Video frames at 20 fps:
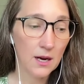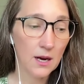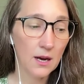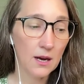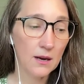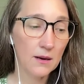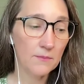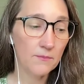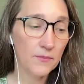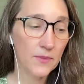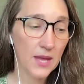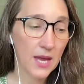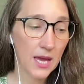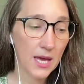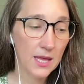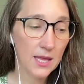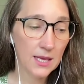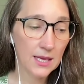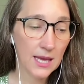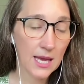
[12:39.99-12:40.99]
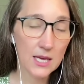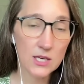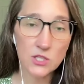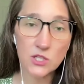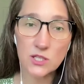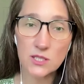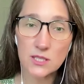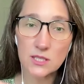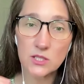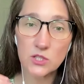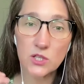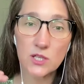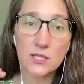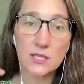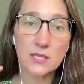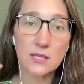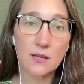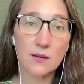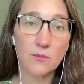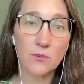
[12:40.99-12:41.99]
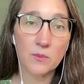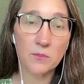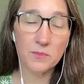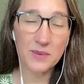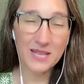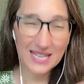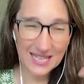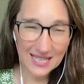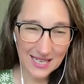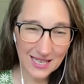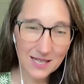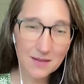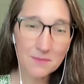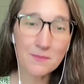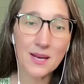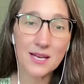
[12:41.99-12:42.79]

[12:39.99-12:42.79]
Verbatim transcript: Um, and again, just just the repeated